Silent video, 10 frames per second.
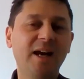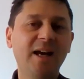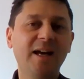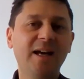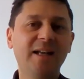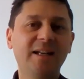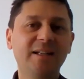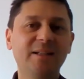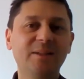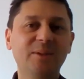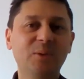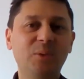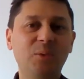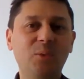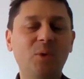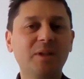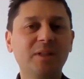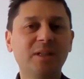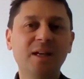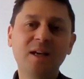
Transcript: And what